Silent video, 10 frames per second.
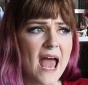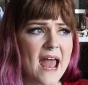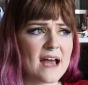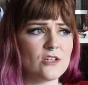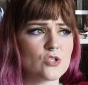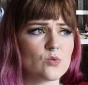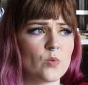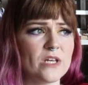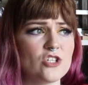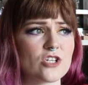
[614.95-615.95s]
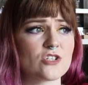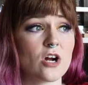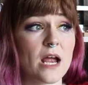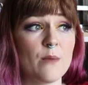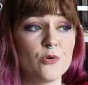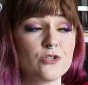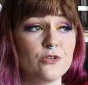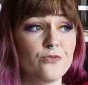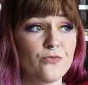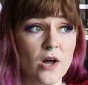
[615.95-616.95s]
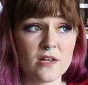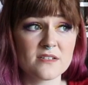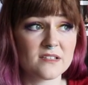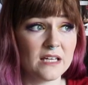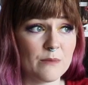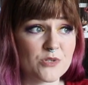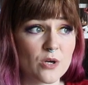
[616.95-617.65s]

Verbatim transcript: and we just are able to fall asleep.